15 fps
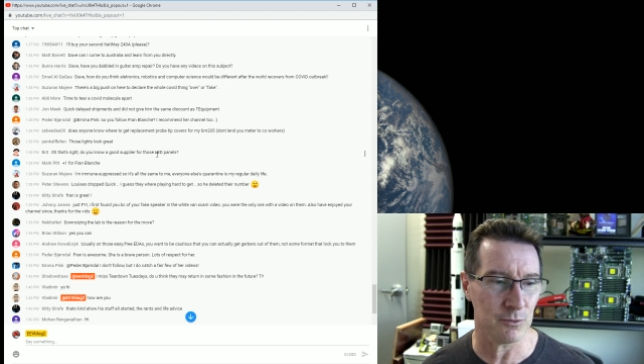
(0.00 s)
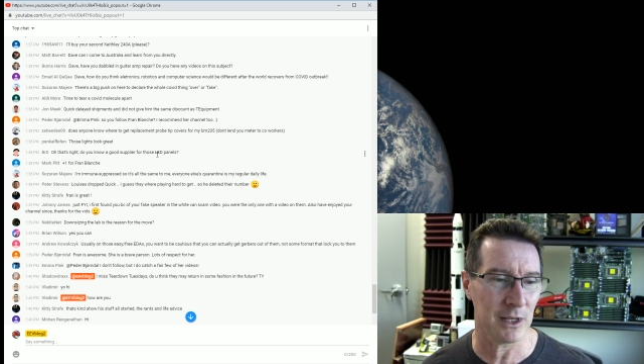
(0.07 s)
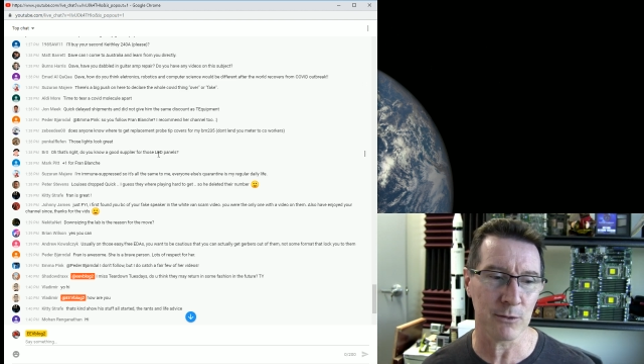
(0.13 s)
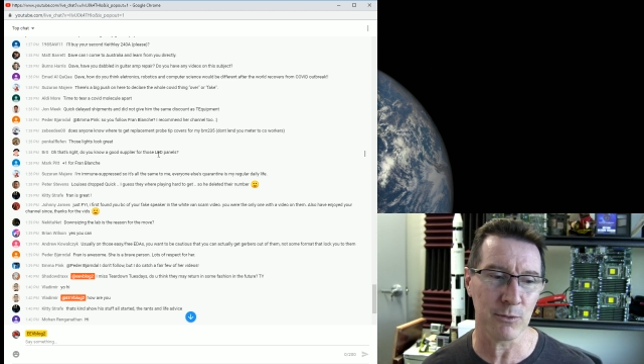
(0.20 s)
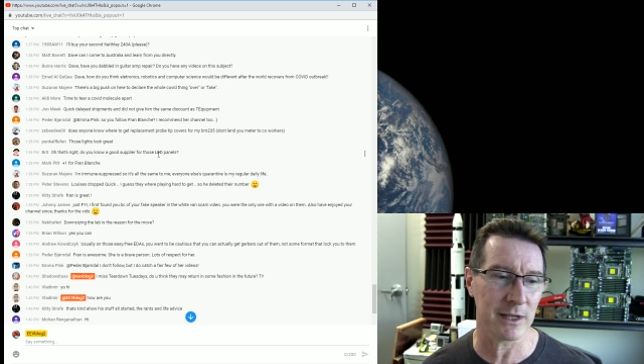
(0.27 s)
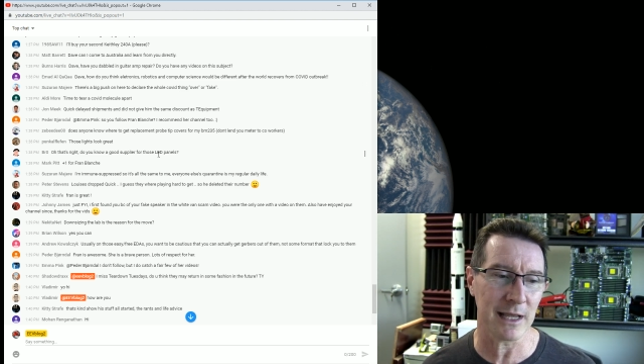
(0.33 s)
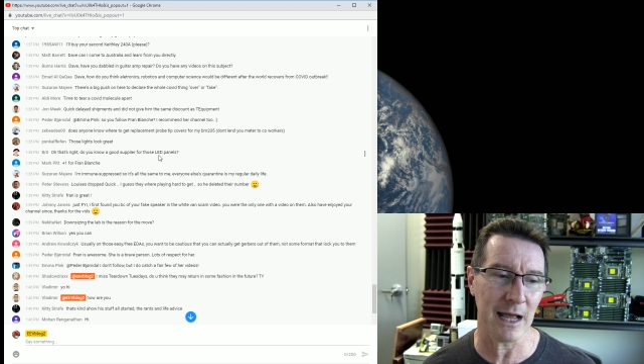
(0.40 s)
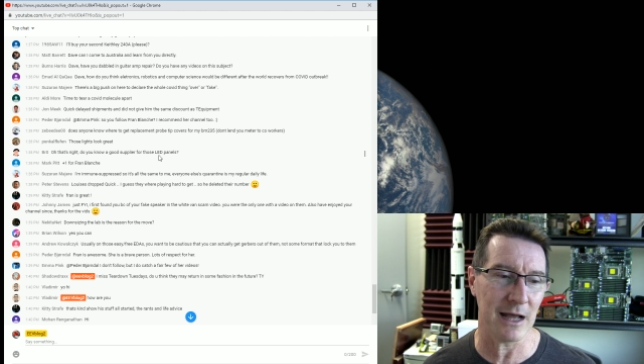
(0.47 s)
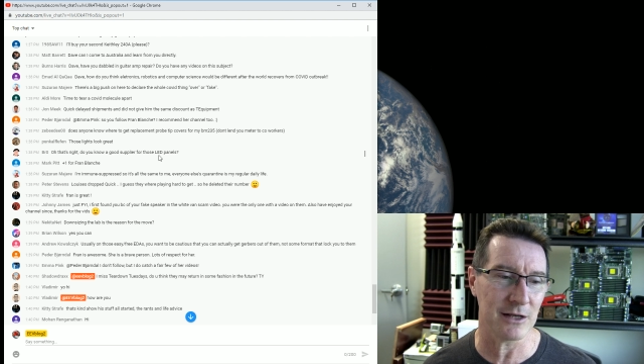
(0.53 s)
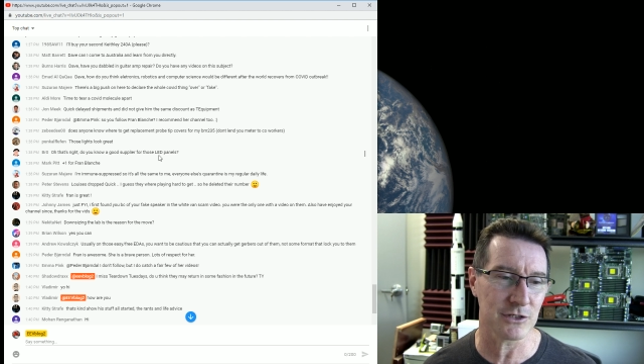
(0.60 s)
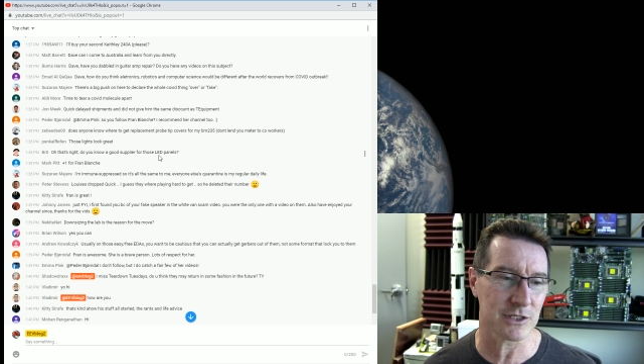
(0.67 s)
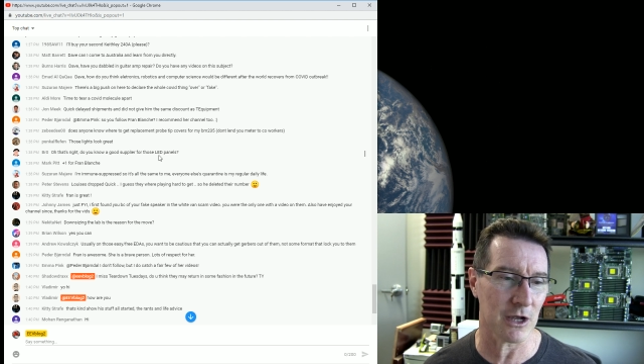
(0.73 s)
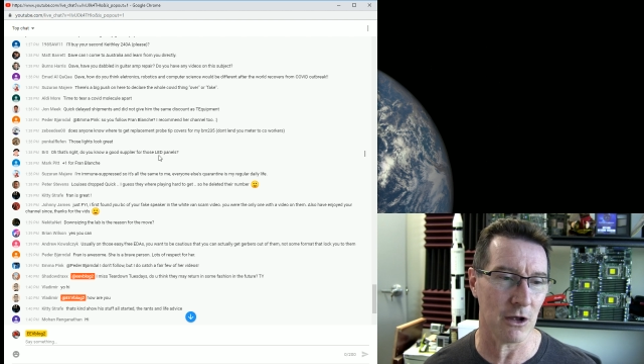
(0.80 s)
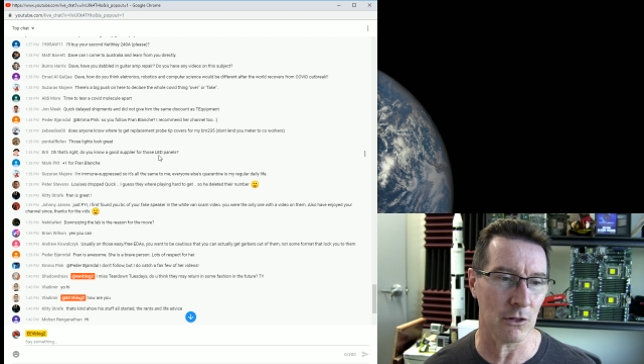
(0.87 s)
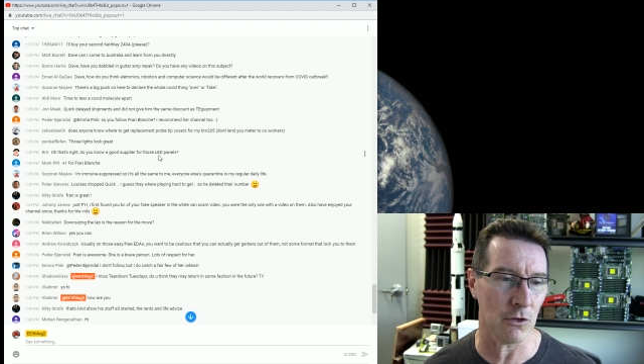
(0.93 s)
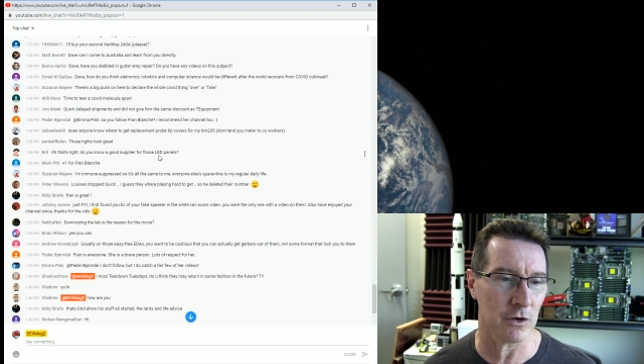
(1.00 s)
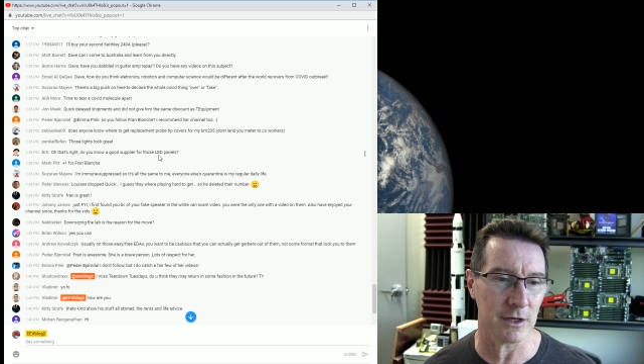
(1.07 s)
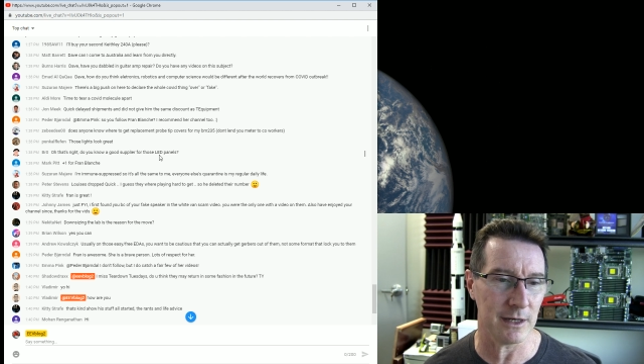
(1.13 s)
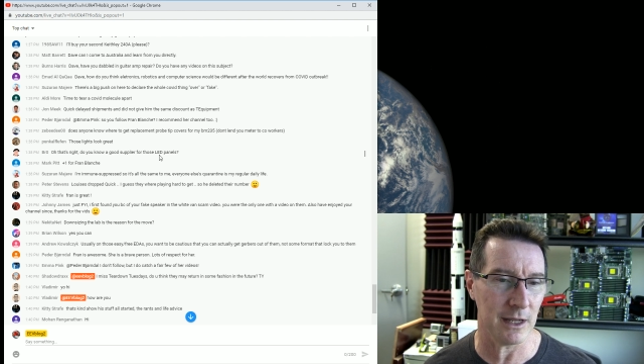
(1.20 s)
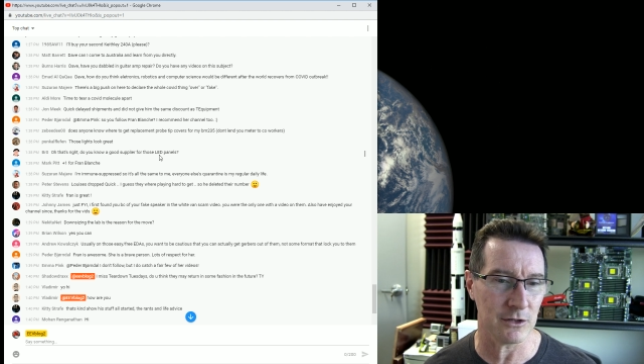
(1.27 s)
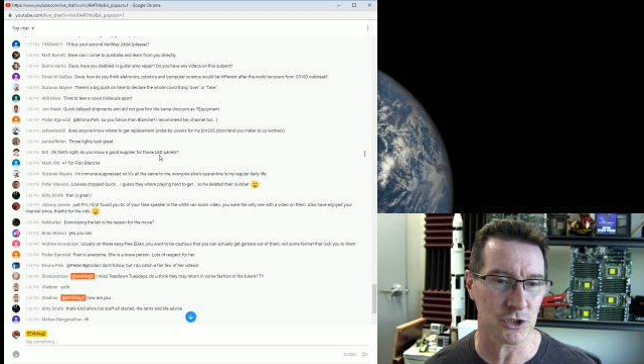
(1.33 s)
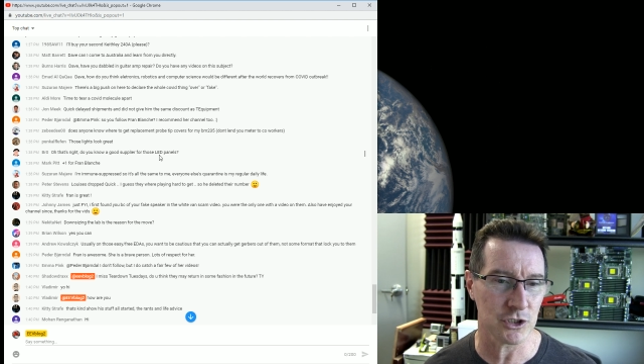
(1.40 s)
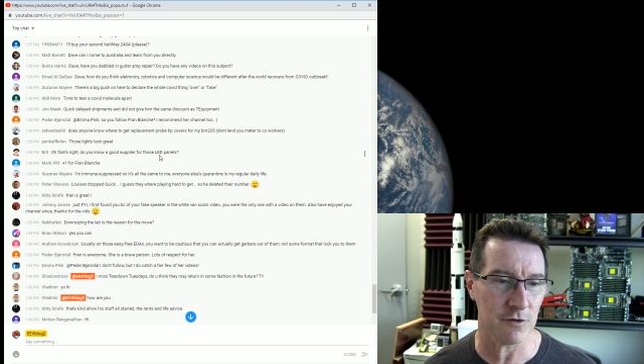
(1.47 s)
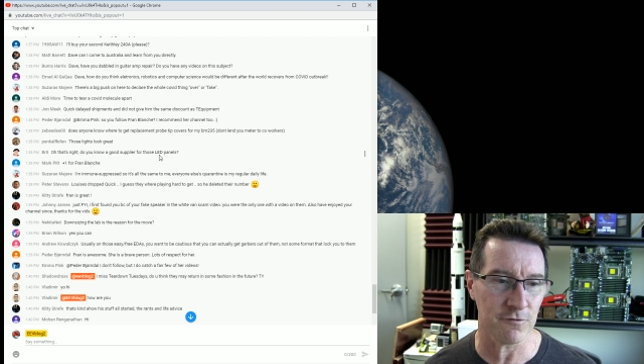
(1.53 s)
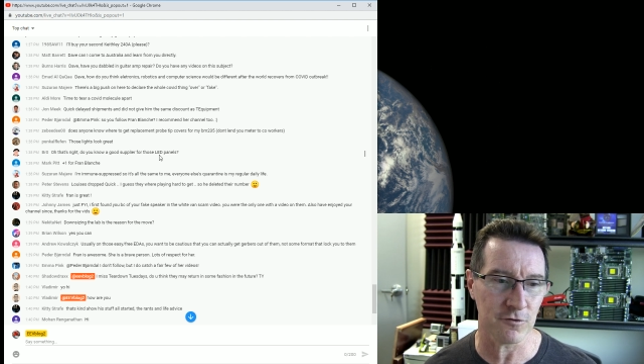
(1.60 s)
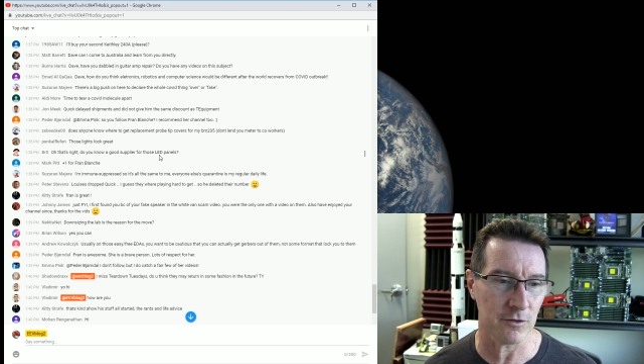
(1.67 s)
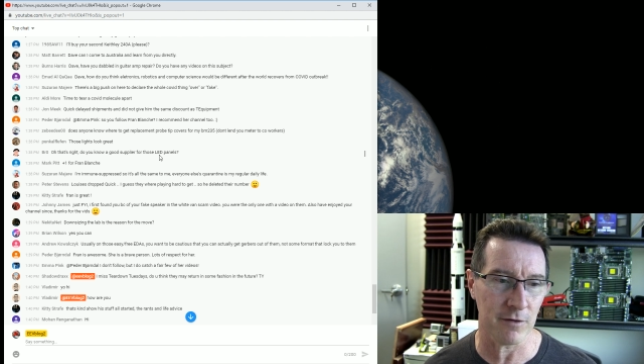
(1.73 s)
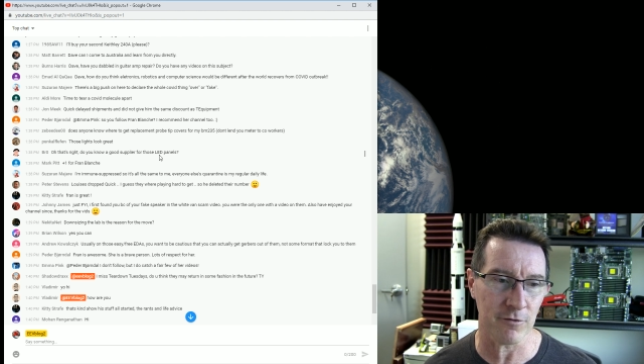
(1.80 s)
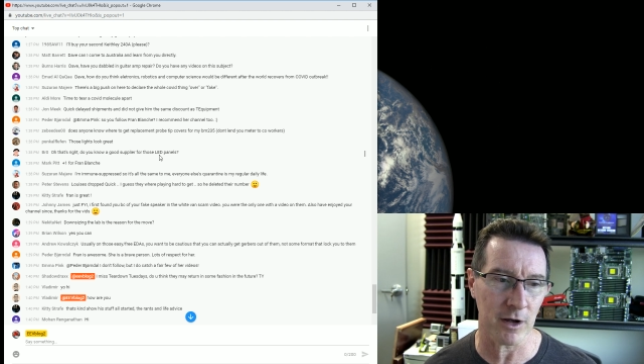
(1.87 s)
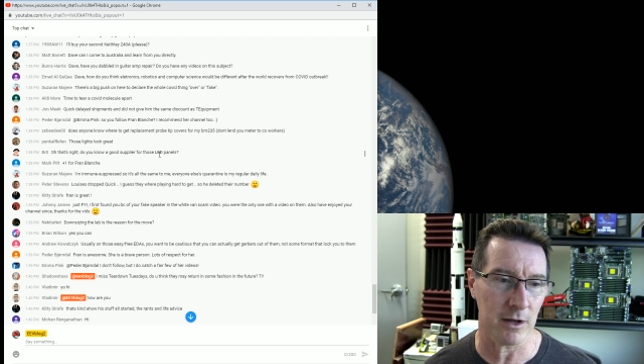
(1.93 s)
We can't just go locking down shit
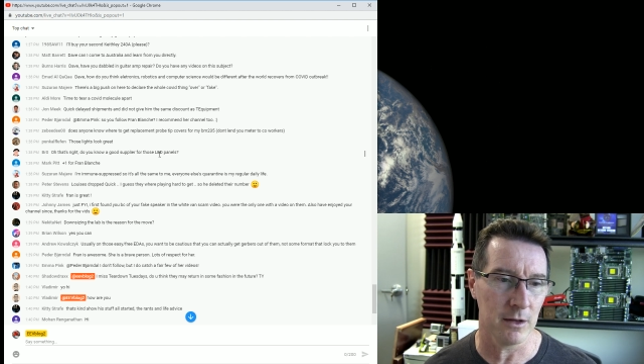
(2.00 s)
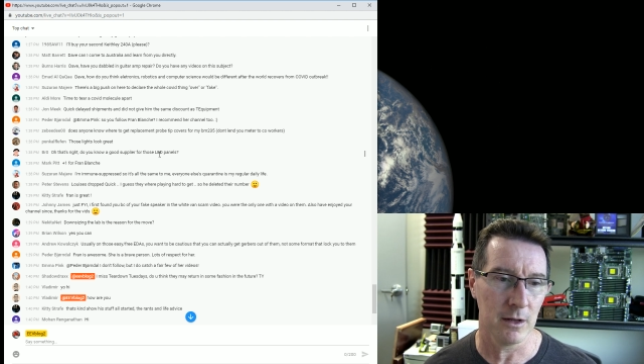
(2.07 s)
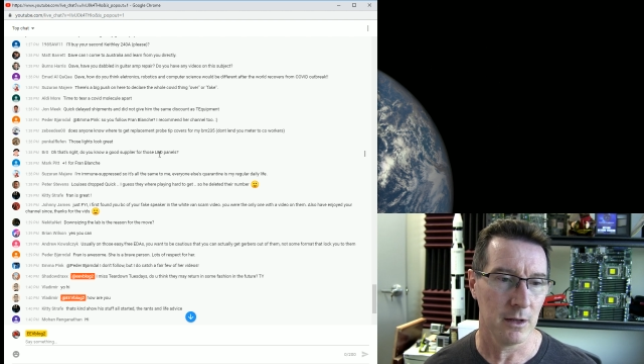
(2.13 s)
forever.